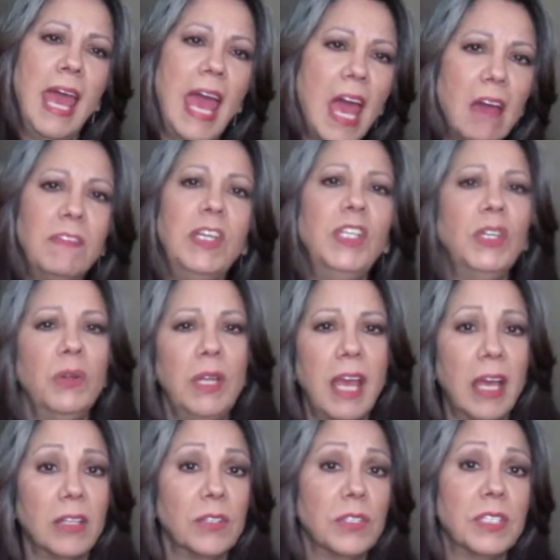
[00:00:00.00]
heavy duty
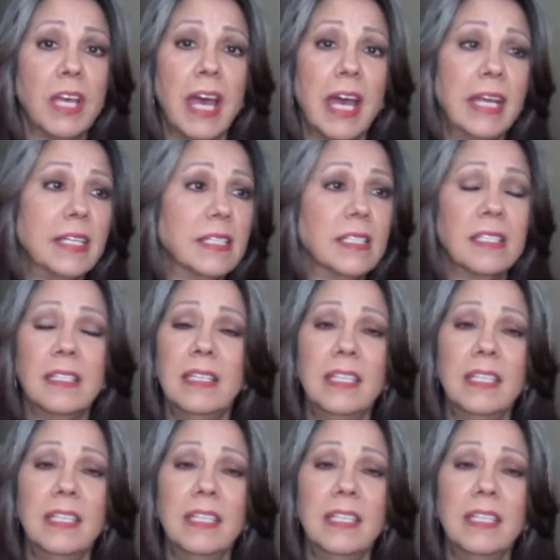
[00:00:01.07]
exercise